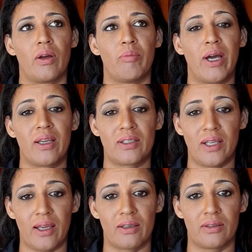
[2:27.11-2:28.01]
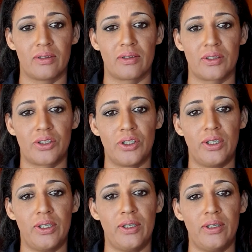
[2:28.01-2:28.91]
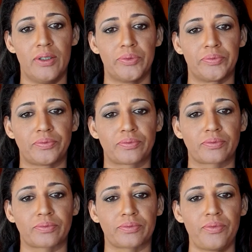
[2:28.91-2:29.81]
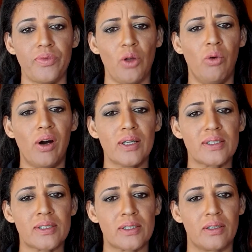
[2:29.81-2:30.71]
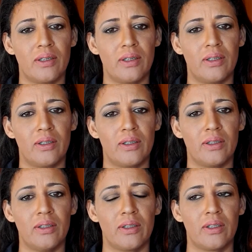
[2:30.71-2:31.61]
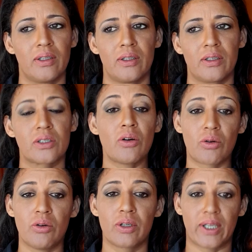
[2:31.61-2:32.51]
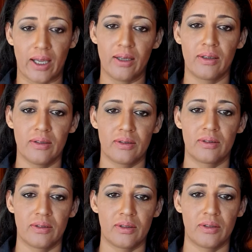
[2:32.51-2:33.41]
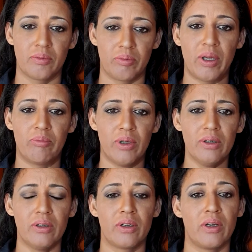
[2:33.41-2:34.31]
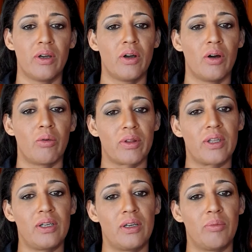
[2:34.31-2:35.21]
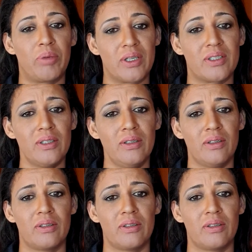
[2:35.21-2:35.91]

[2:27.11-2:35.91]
my attacker, she was a so-called gang member within the prison,